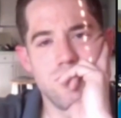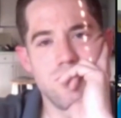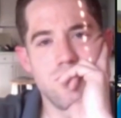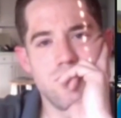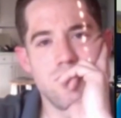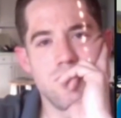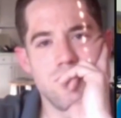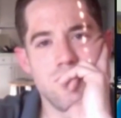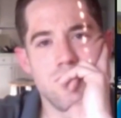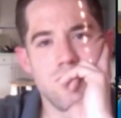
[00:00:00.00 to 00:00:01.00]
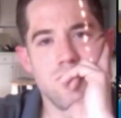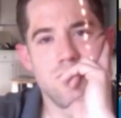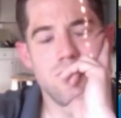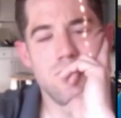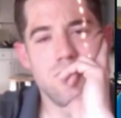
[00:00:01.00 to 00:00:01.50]

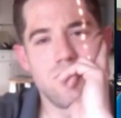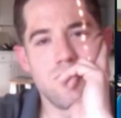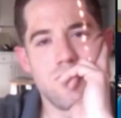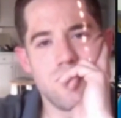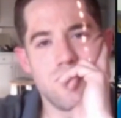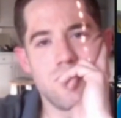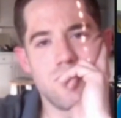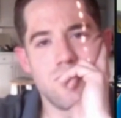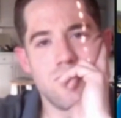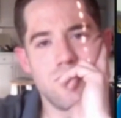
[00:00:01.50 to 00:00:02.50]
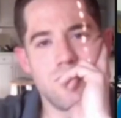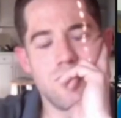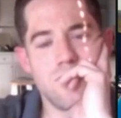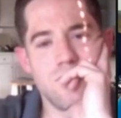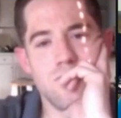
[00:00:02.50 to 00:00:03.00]

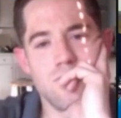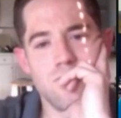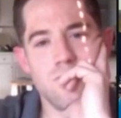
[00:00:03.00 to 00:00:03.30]
No words are spoken by the person on screen.